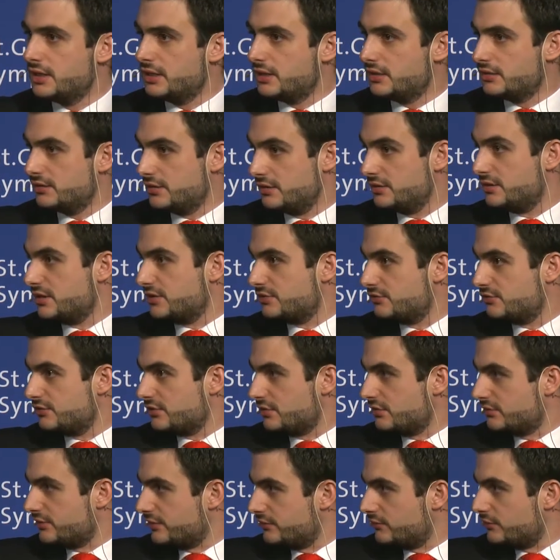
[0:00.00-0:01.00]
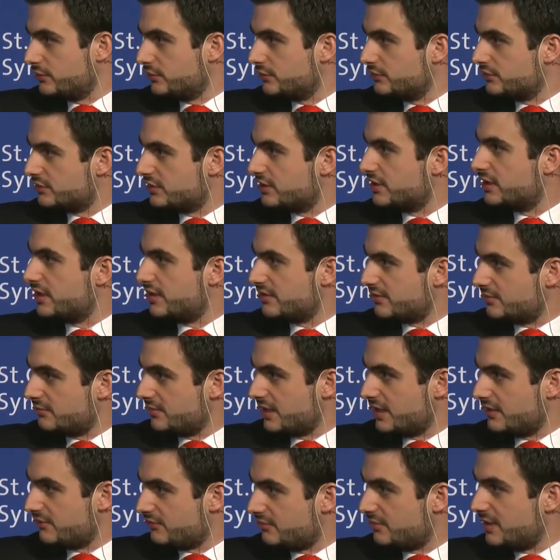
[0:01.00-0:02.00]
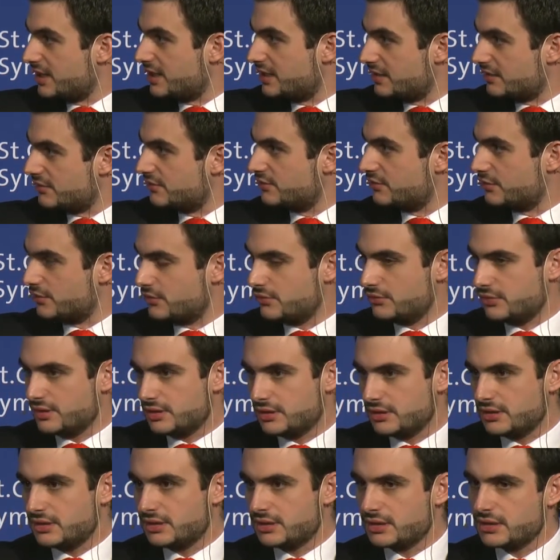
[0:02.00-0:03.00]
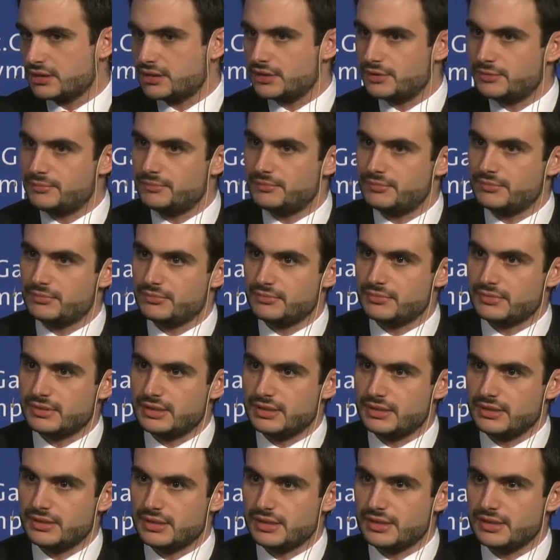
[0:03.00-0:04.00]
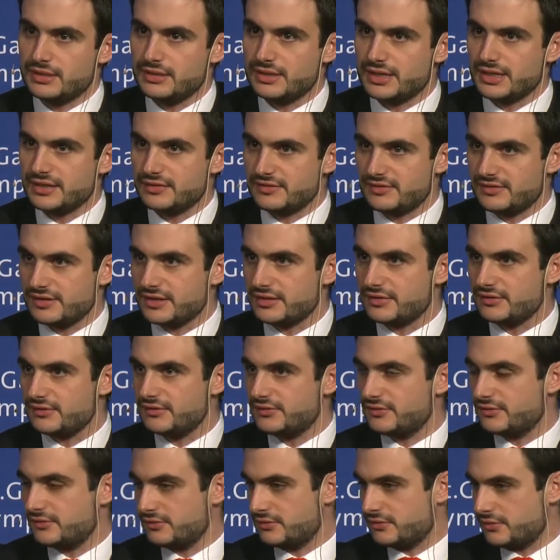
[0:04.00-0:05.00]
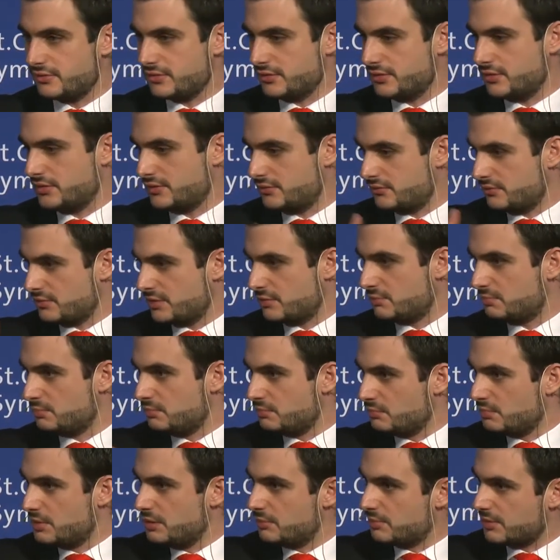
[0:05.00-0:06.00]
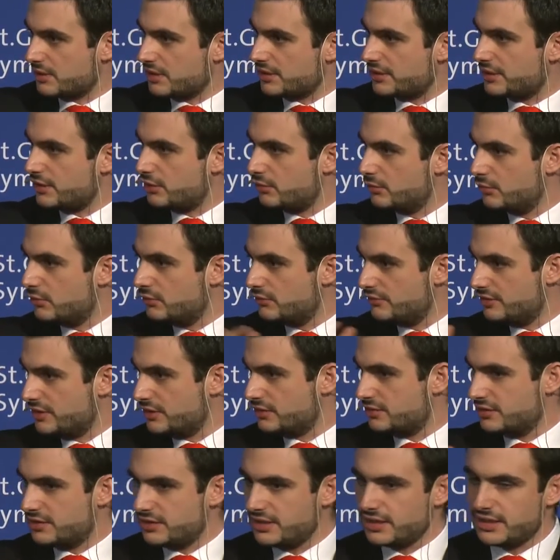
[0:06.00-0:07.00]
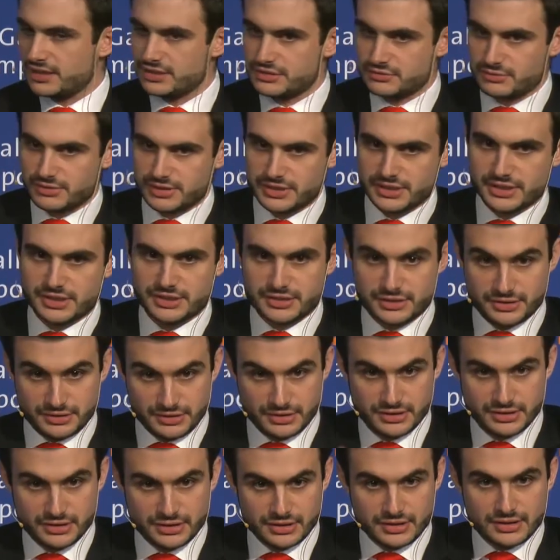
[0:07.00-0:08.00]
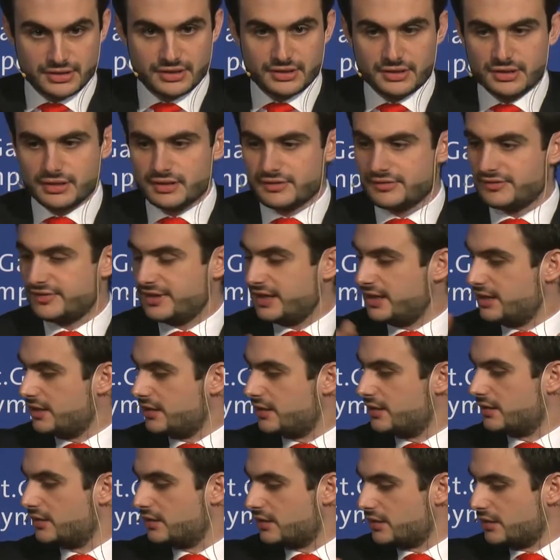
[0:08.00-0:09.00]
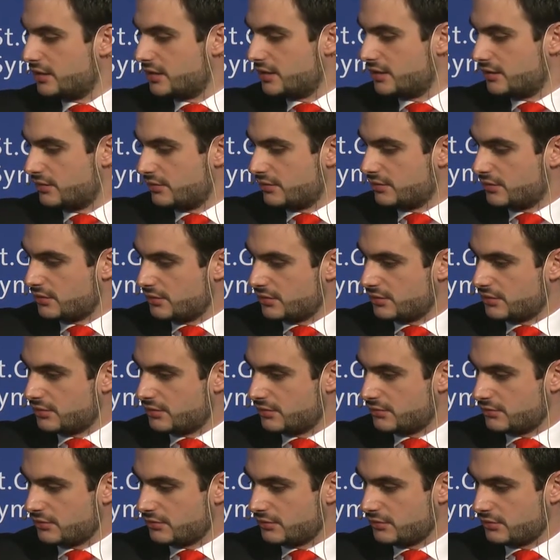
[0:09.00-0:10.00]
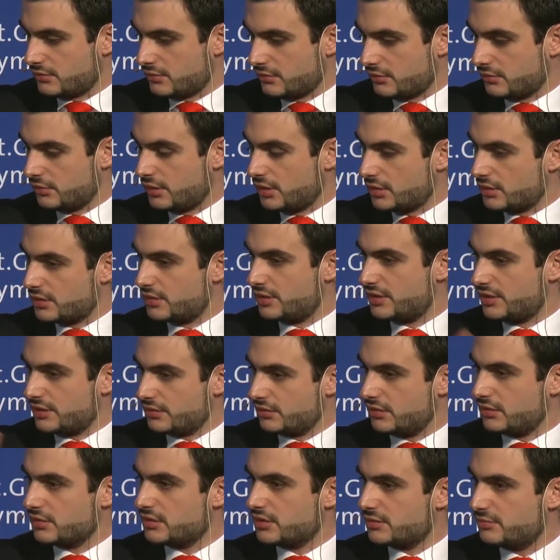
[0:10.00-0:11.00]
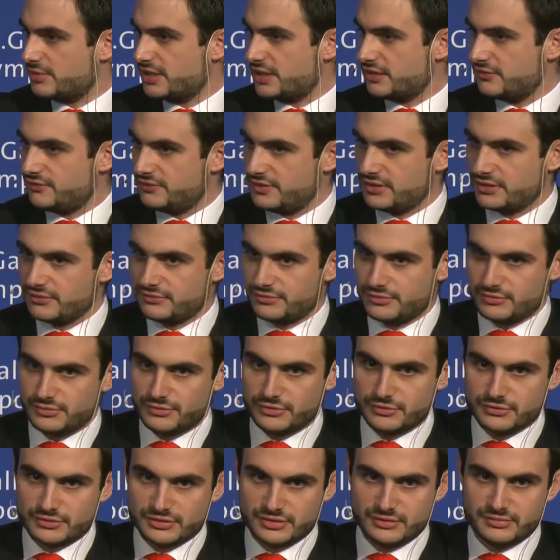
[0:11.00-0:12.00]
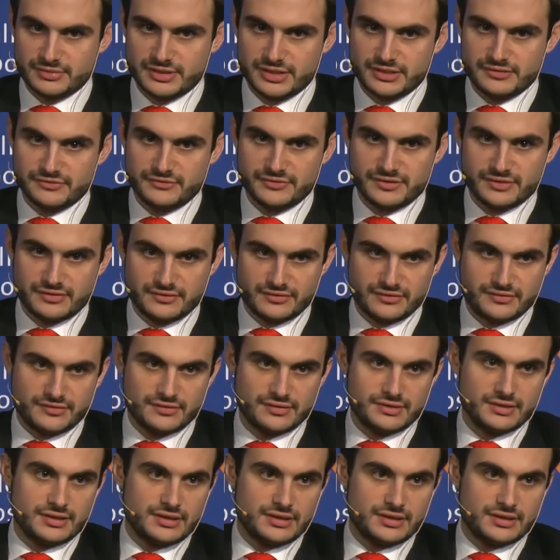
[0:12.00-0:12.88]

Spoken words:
Industrial Revolution have made it so. And in that sense, the people are now moving to the age where they're staying longer and longer, benefiting from social benefits